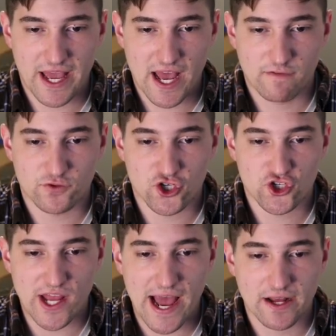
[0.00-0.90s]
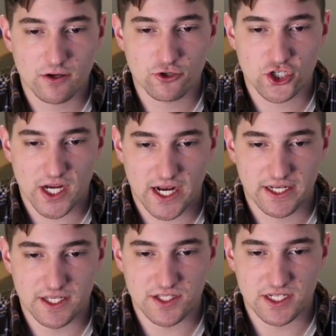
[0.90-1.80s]
have Shadow
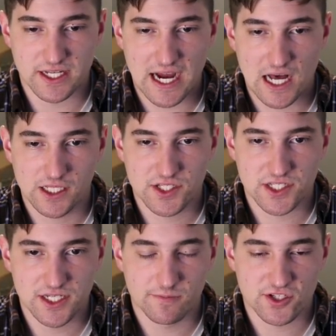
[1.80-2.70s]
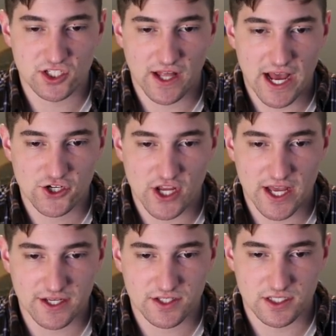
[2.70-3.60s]
Shinies in Coliseum /
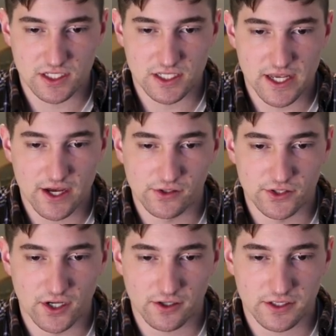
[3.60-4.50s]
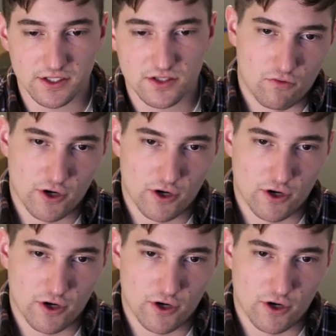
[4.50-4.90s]
XD Gale of Darkness.